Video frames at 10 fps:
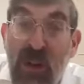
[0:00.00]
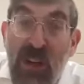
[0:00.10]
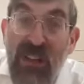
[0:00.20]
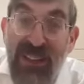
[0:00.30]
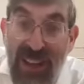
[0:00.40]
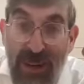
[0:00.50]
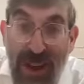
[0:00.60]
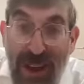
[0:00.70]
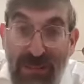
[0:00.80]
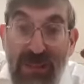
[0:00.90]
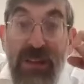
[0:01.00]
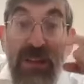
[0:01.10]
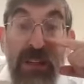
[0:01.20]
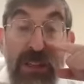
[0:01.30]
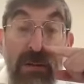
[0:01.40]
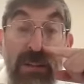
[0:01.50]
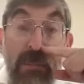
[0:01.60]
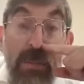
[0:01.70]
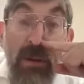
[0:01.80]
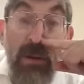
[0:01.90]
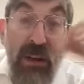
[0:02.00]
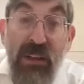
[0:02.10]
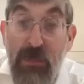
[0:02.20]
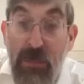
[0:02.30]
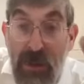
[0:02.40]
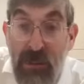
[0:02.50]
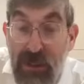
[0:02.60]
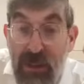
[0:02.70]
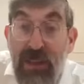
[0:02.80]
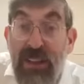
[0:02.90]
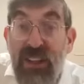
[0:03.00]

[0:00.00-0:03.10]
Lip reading: Koyach to take her out, Shtar is the Koyach to put her in.